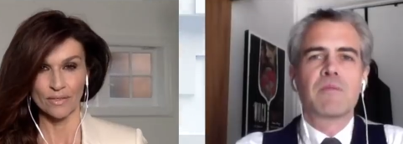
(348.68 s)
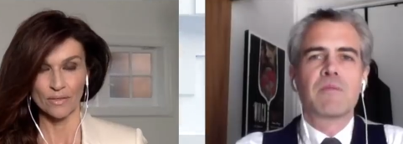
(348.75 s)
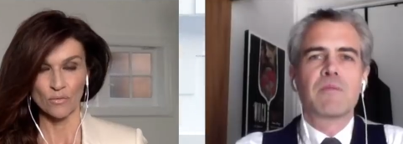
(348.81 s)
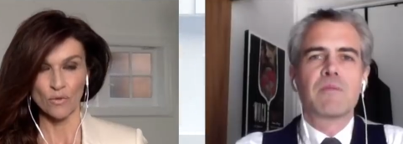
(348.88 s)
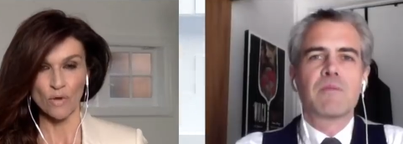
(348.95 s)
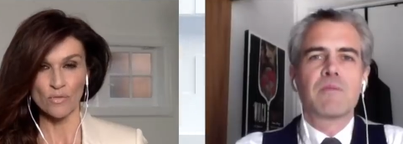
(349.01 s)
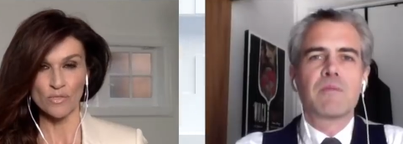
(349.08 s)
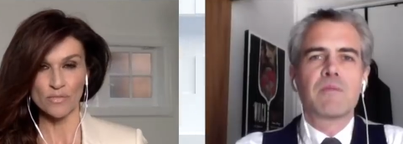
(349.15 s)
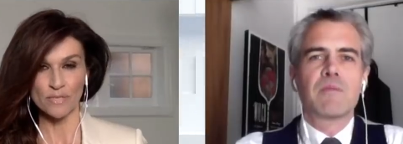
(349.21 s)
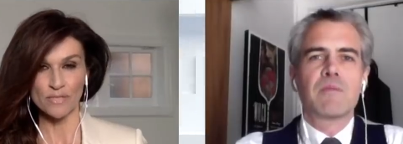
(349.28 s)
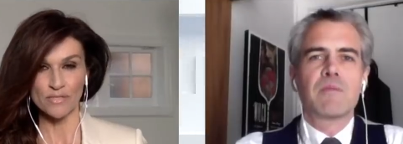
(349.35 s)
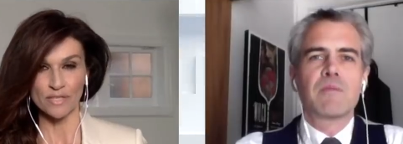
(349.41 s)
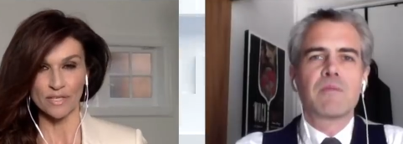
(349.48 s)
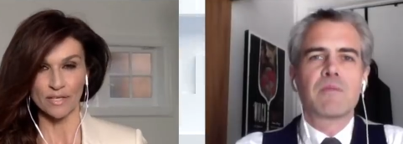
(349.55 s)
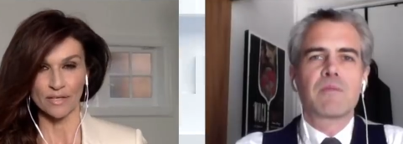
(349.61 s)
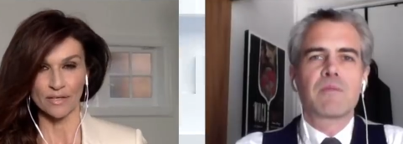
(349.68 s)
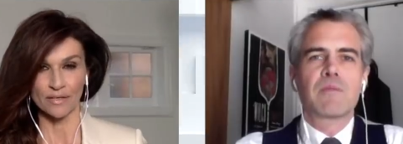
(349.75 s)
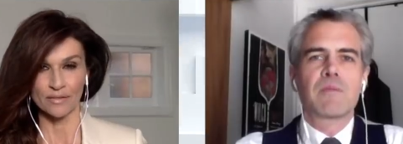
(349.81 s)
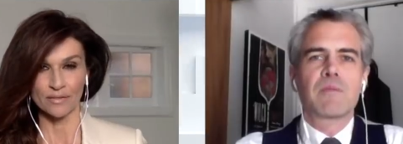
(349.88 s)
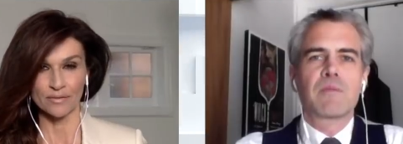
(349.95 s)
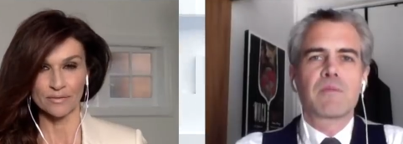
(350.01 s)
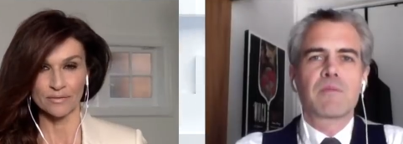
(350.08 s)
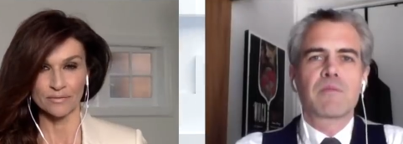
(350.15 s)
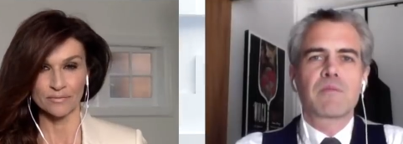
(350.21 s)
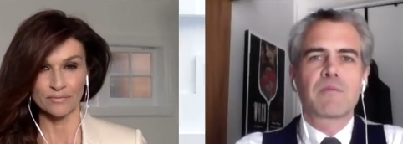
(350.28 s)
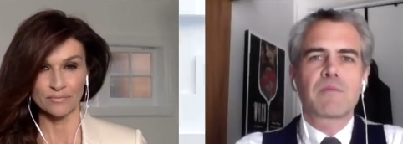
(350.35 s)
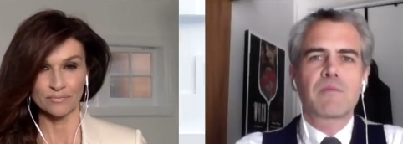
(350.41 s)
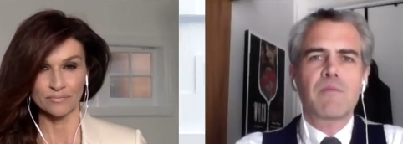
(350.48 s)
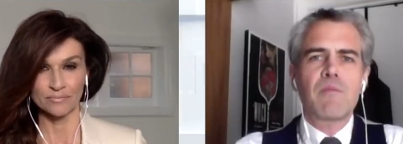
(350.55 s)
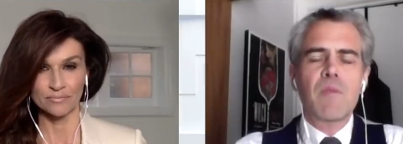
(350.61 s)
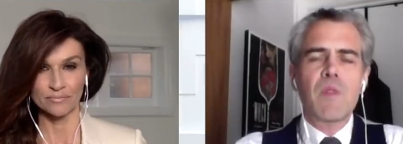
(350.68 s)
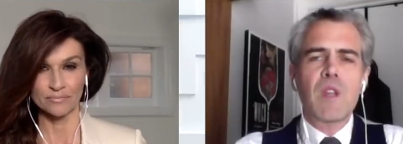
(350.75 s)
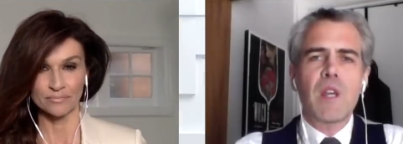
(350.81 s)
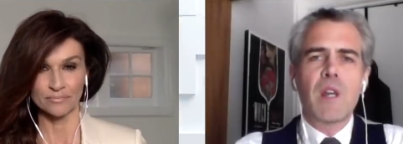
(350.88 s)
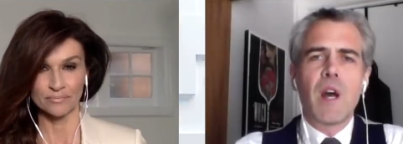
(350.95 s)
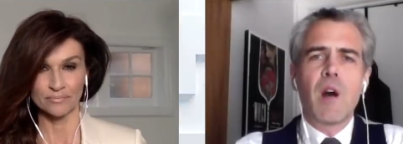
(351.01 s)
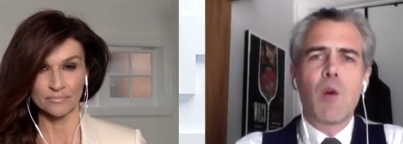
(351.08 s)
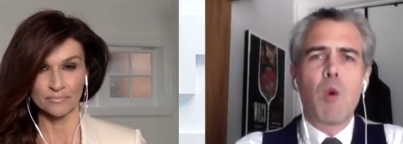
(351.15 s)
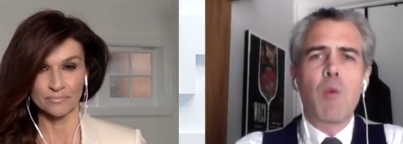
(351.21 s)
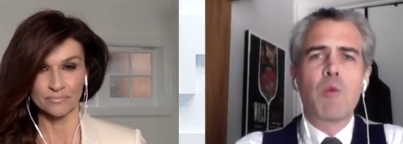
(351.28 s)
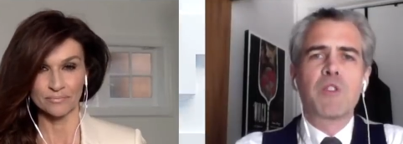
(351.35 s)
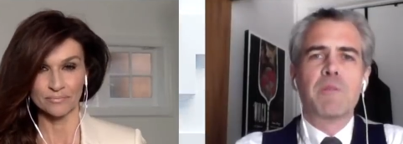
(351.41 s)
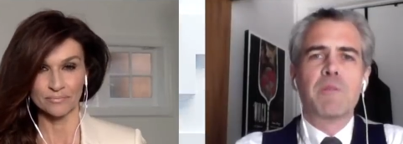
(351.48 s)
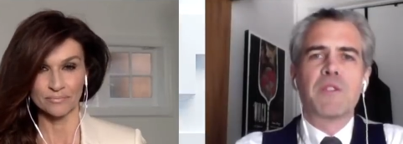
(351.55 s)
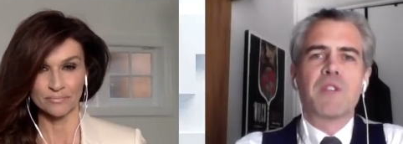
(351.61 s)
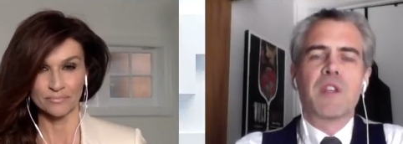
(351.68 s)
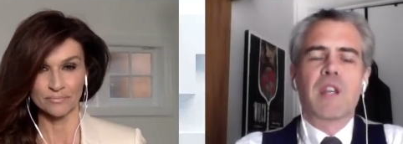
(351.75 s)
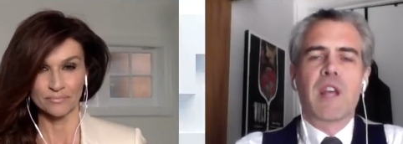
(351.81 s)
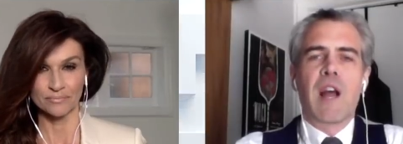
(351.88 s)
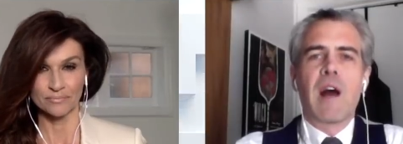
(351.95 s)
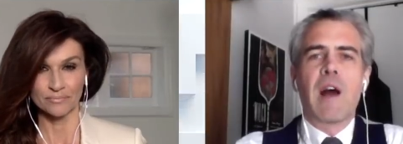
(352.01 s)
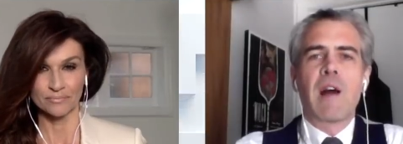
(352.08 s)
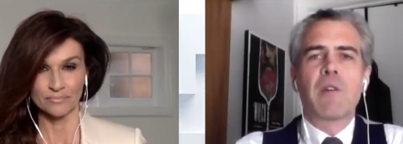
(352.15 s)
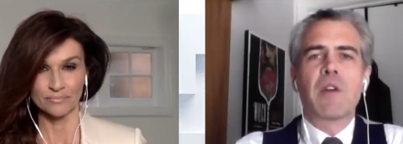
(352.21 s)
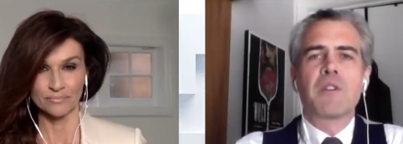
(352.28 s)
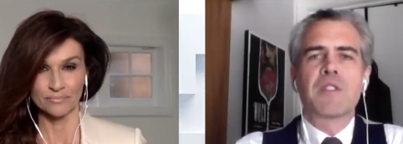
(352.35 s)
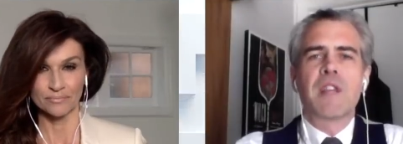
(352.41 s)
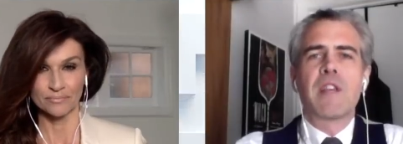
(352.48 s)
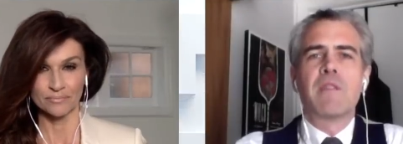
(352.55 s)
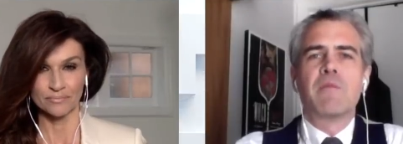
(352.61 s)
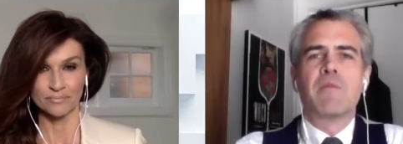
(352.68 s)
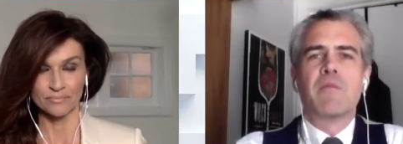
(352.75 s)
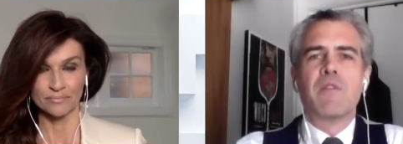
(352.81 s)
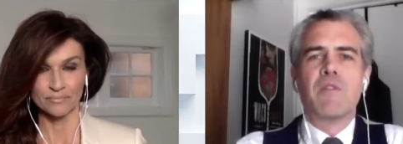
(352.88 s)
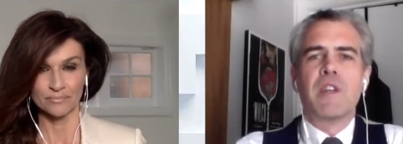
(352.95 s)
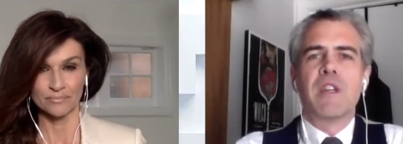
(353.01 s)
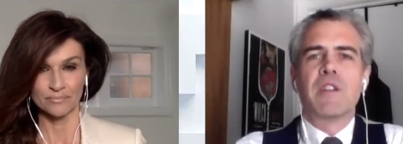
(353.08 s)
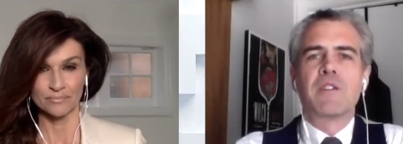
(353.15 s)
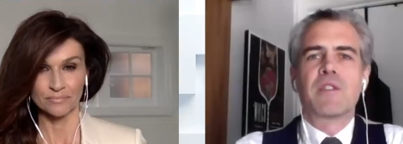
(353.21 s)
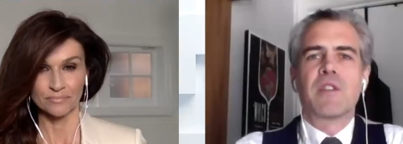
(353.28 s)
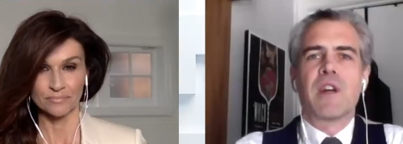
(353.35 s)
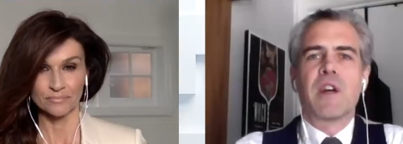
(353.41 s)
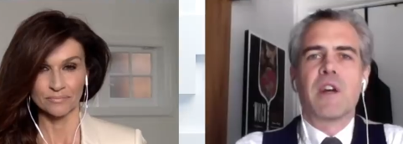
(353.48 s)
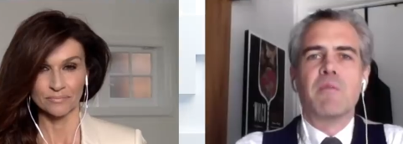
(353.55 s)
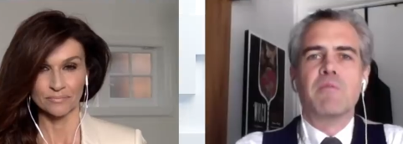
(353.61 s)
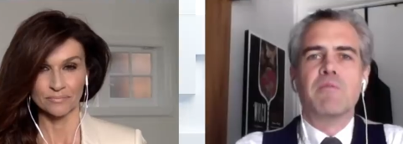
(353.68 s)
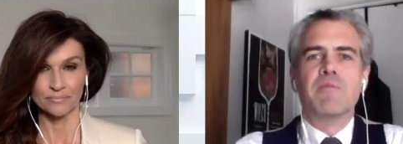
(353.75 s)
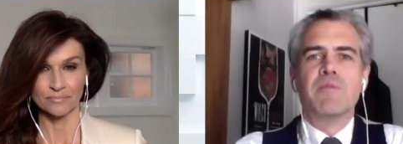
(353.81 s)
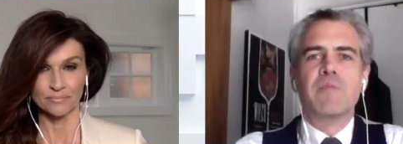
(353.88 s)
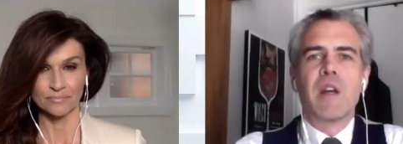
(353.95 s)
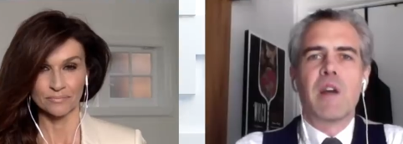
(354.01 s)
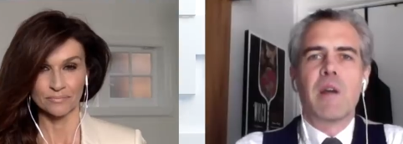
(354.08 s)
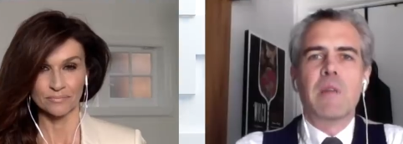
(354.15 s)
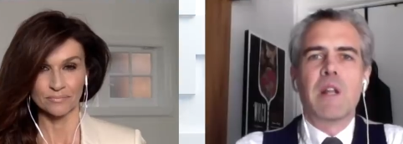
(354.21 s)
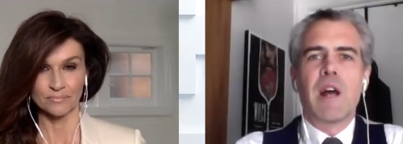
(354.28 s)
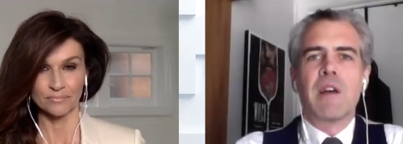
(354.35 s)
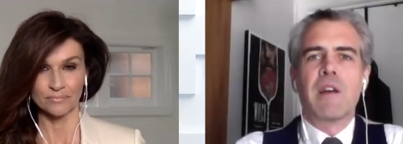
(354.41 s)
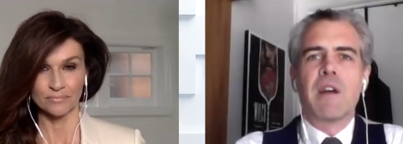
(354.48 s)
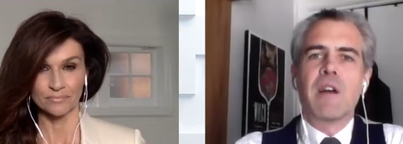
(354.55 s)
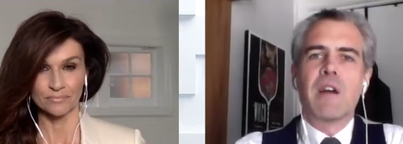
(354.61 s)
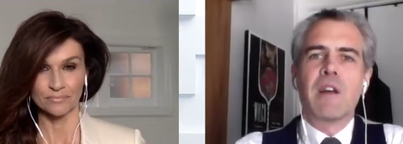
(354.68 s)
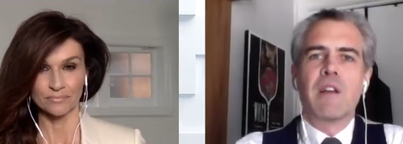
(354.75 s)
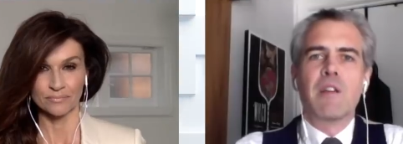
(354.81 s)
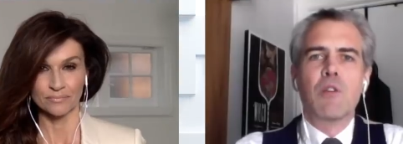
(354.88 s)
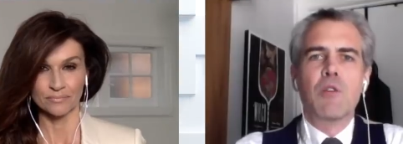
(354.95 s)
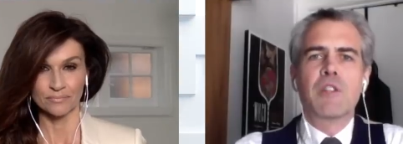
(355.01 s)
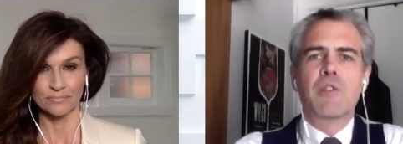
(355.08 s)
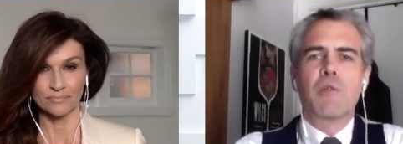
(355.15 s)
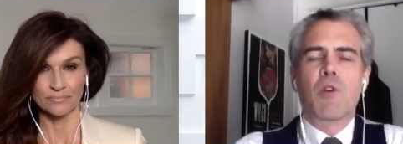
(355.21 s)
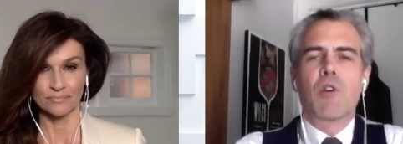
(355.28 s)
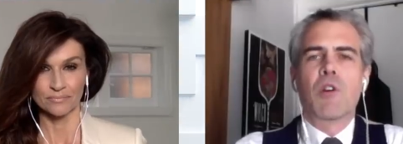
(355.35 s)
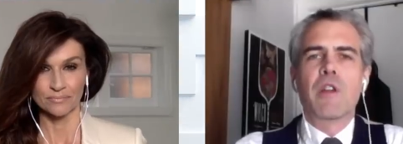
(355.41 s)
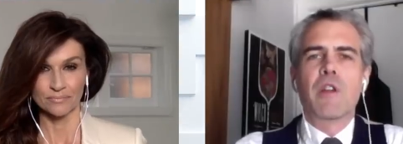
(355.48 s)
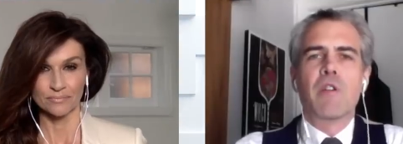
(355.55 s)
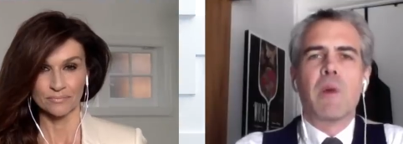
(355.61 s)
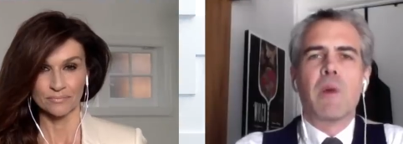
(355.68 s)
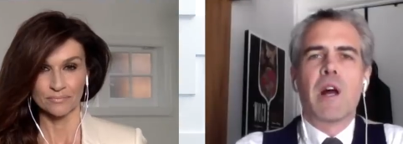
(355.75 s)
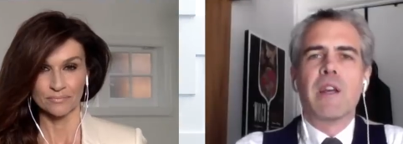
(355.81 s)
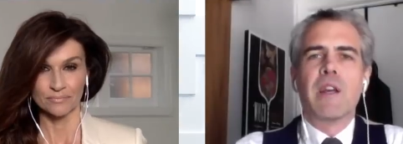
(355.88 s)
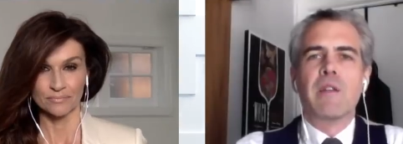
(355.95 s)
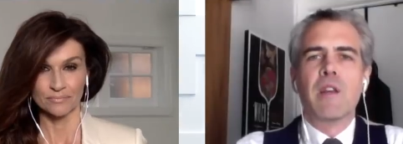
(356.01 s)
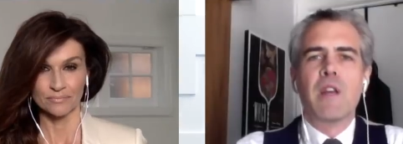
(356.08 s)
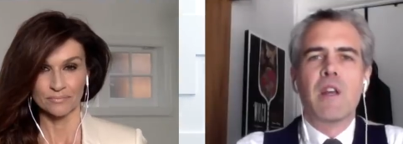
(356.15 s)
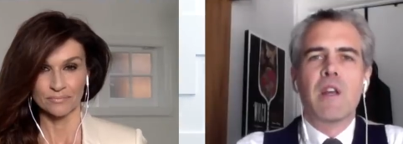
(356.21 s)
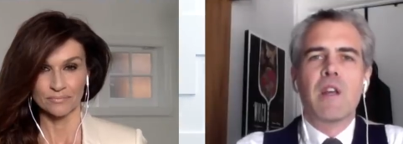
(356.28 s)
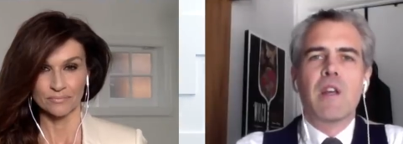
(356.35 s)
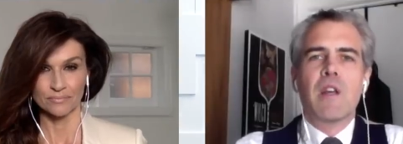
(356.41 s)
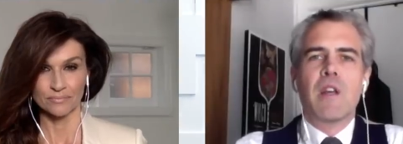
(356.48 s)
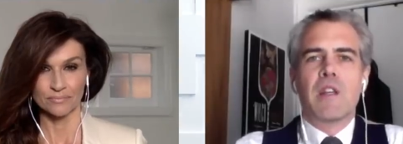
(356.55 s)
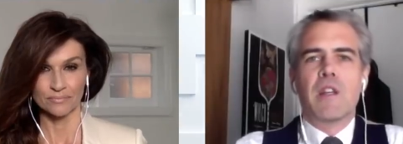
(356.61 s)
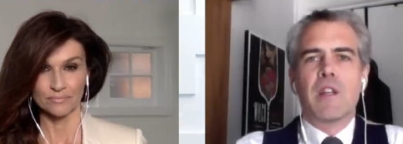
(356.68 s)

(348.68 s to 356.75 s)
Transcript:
Speaker 1: What was missing?
Speaker 2: Uh, what was missing? I, will say this. Um, I mean, I, I alluded to earlier my you